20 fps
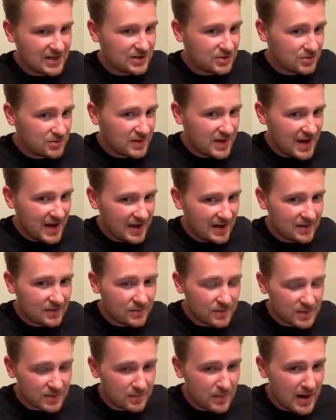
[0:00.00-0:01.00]
do that
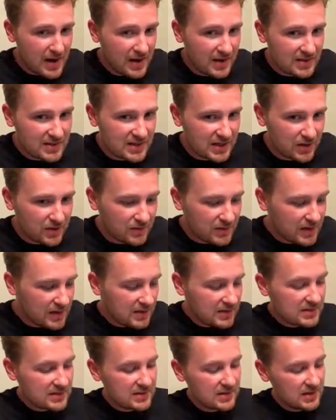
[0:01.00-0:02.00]
with my tarot
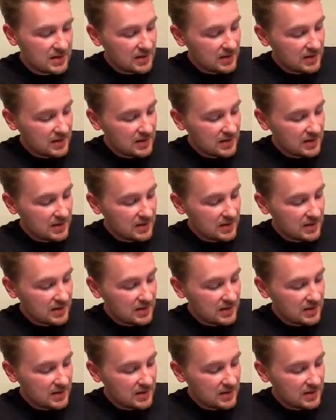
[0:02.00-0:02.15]
readings.